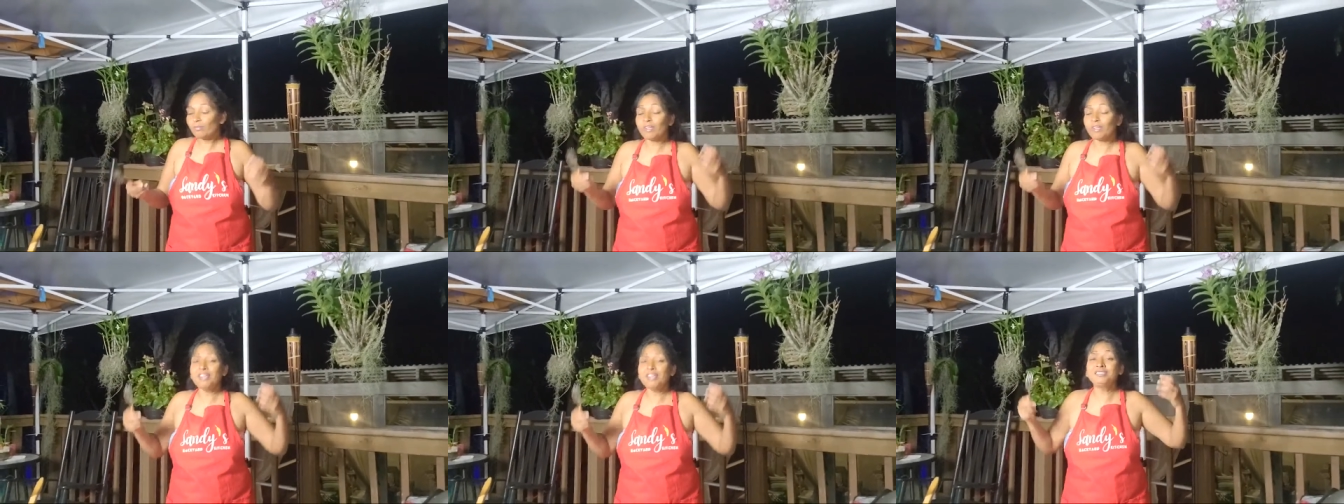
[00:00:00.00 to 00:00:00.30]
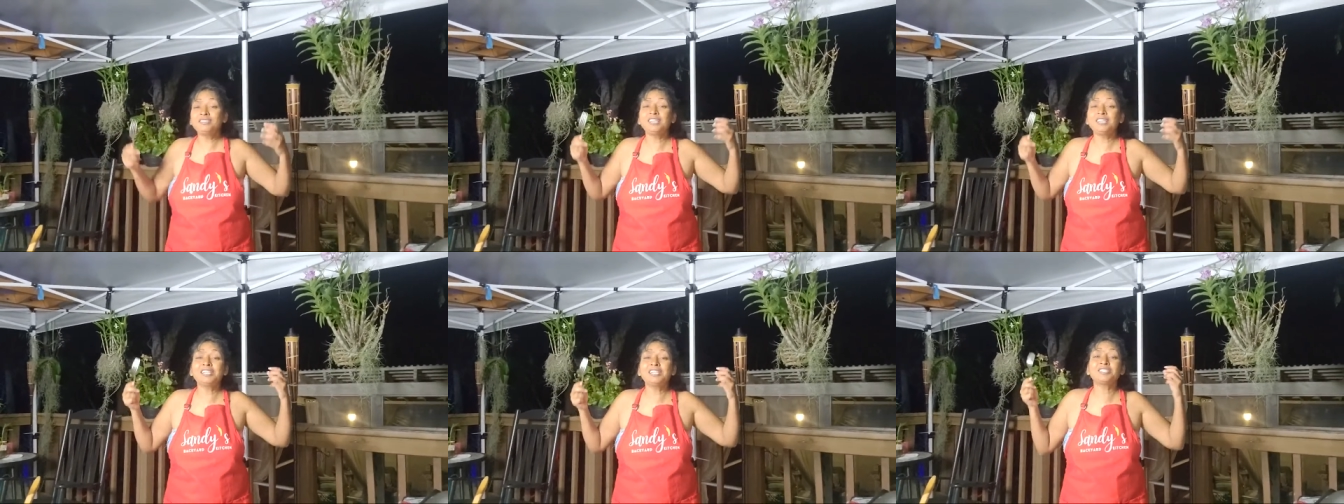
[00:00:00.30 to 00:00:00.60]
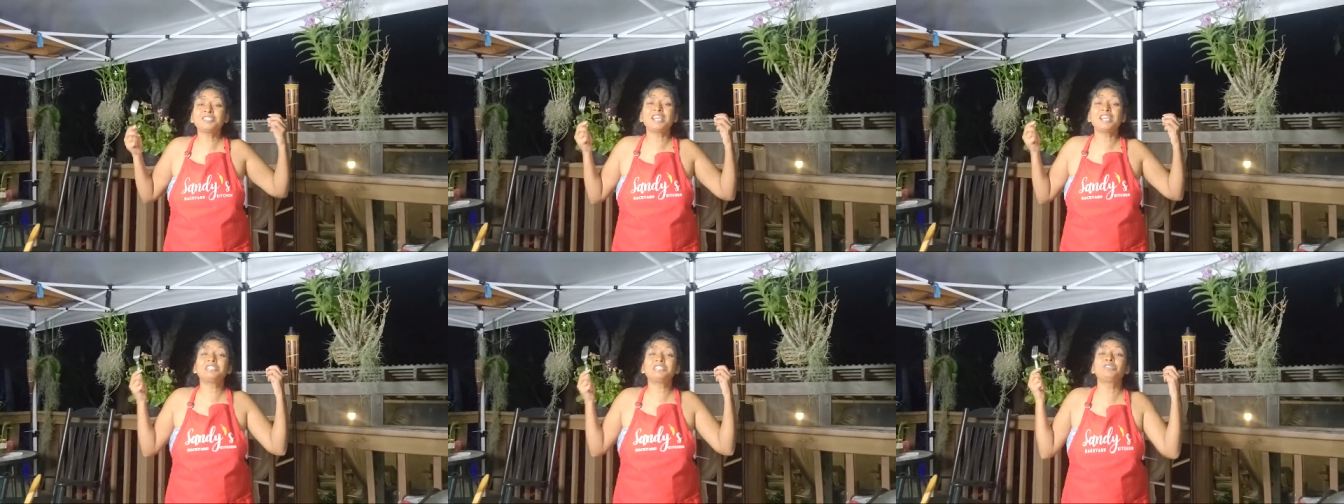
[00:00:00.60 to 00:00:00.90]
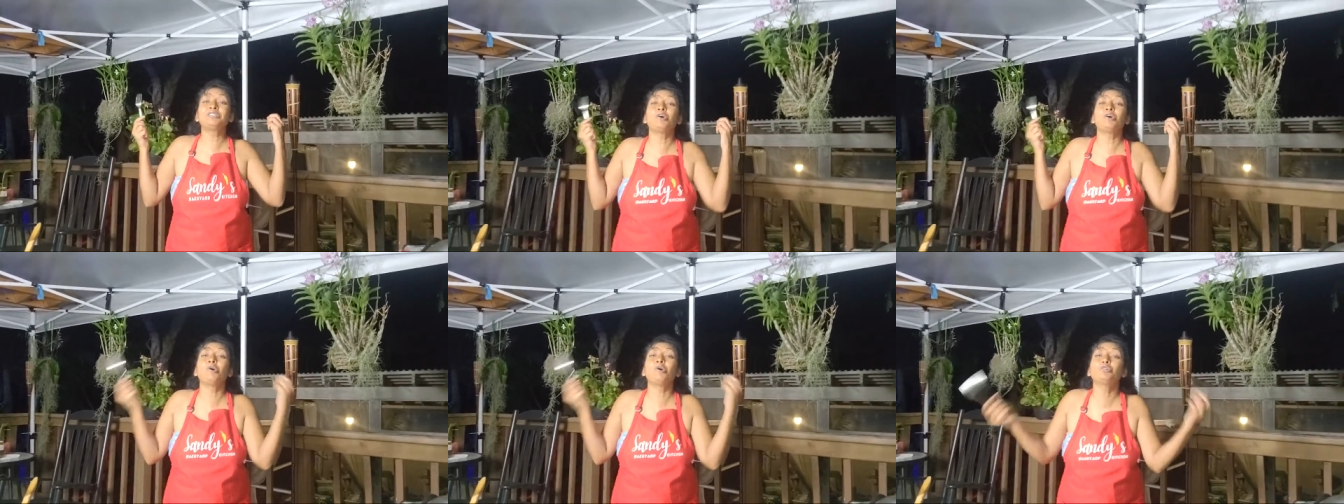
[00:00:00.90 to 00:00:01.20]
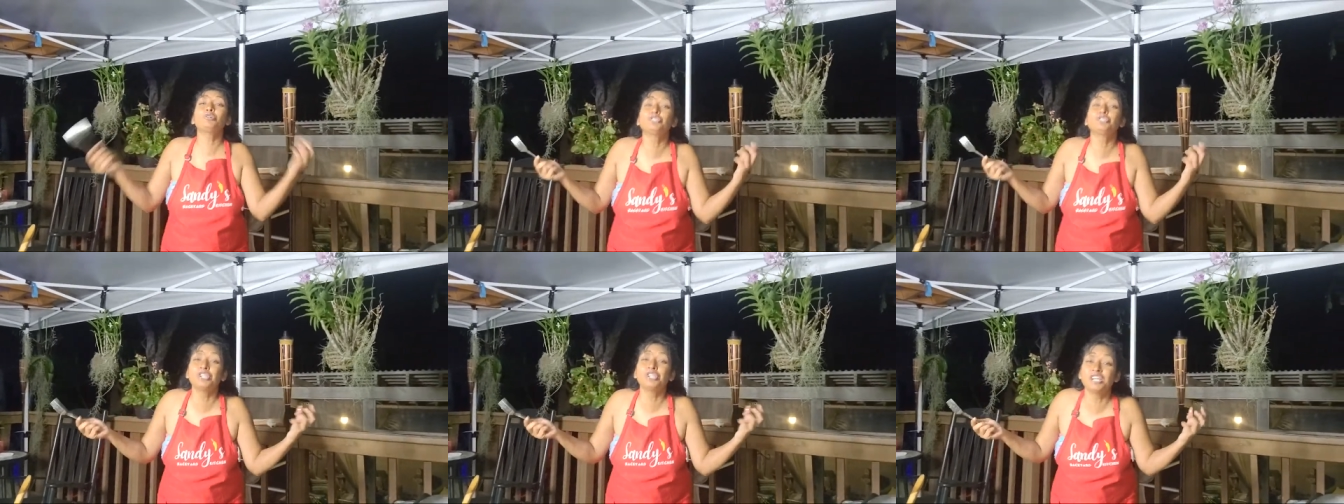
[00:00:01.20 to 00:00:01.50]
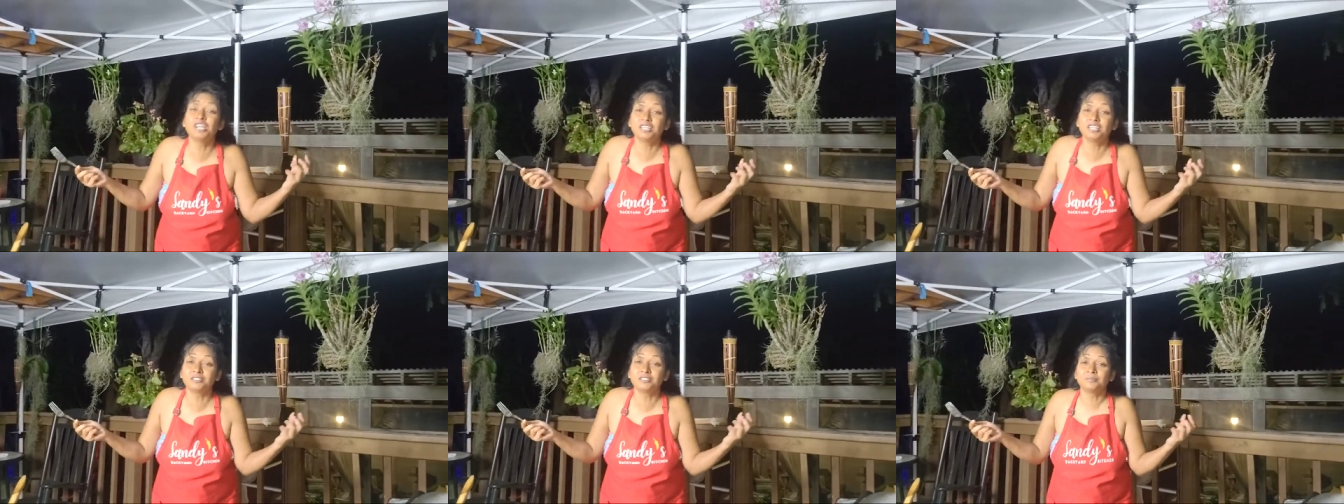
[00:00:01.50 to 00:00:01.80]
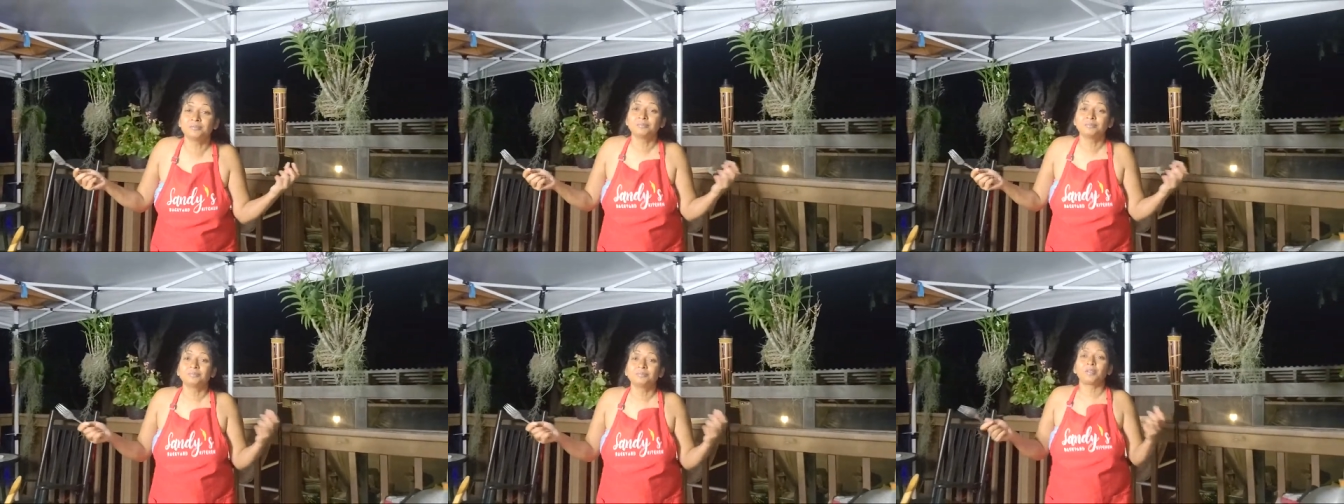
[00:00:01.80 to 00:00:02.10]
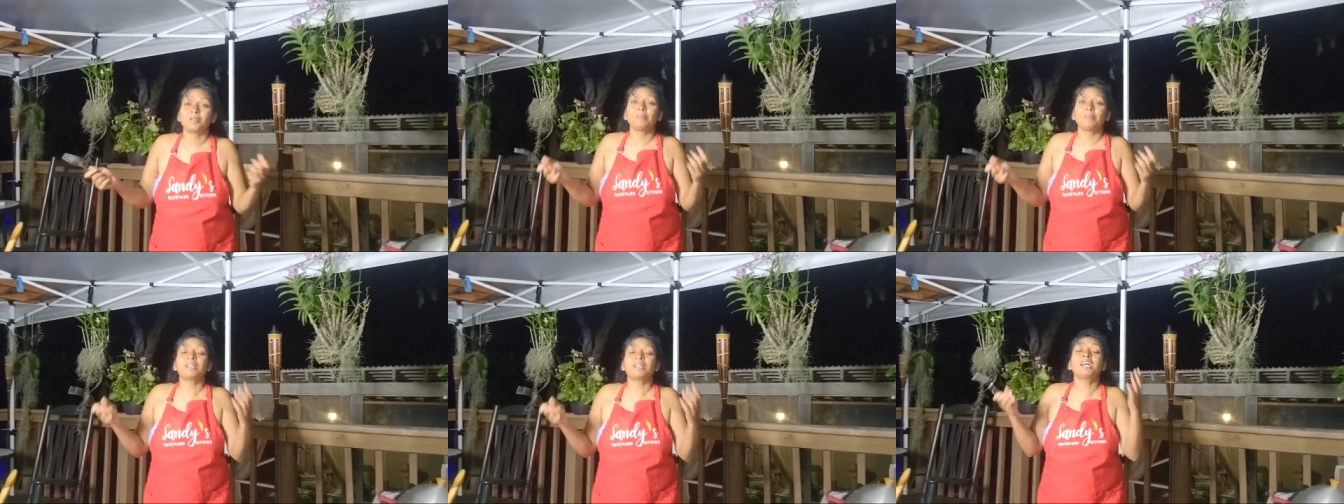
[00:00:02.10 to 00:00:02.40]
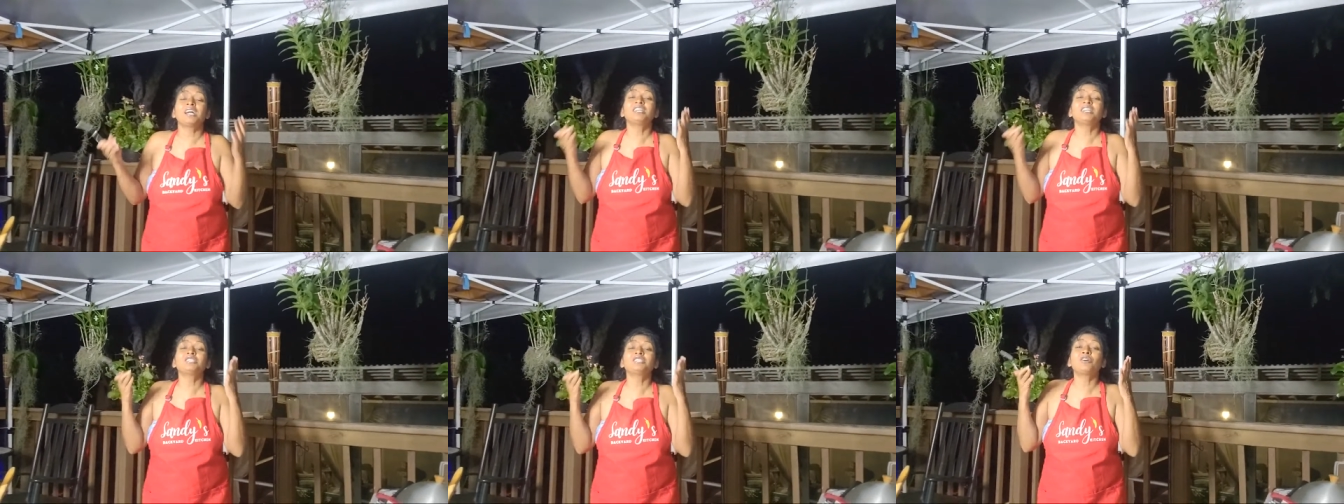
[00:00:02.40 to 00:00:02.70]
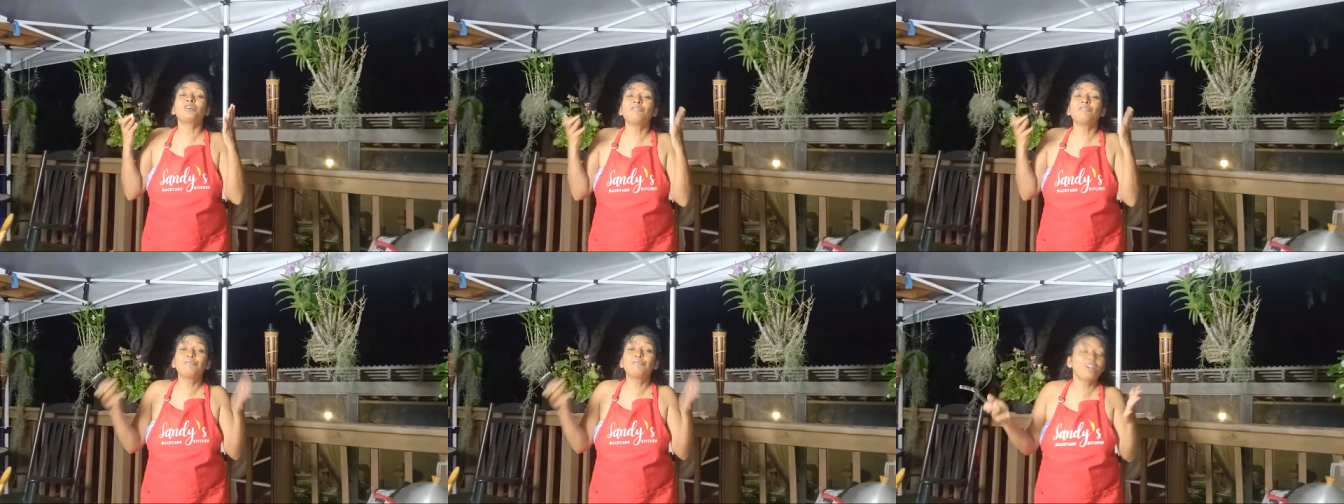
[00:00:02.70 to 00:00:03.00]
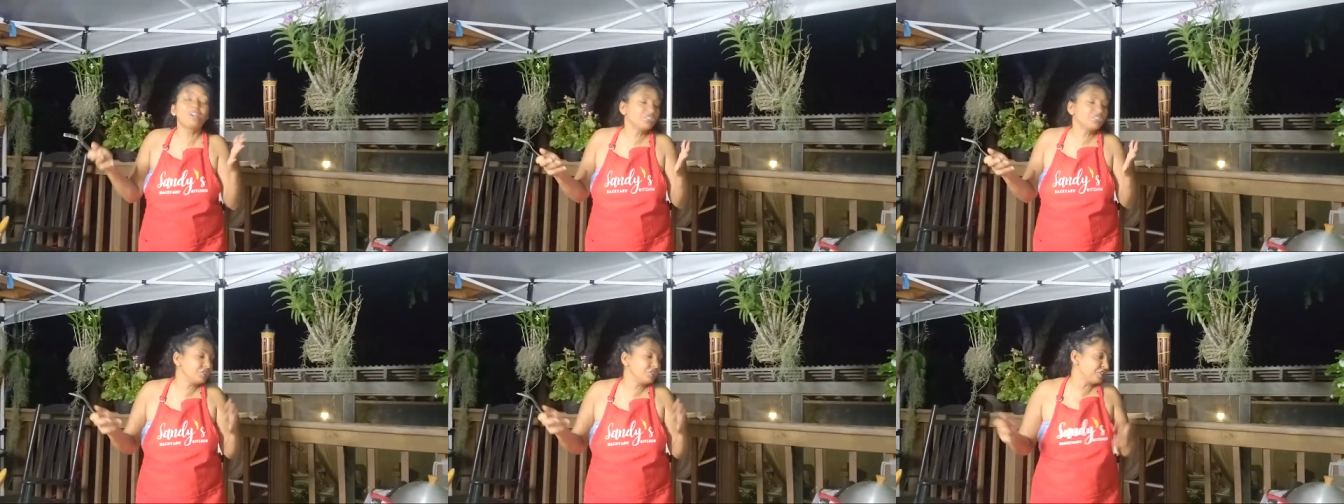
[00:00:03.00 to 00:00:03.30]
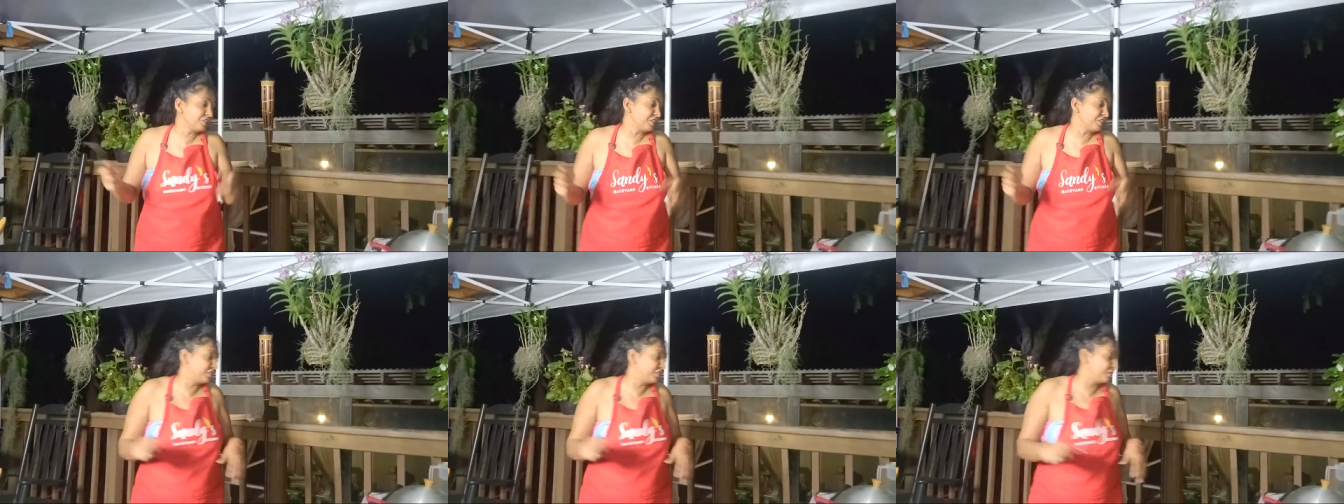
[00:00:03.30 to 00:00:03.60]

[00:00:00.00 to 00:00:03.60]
It tastes like the ocean because that's how fresh it is.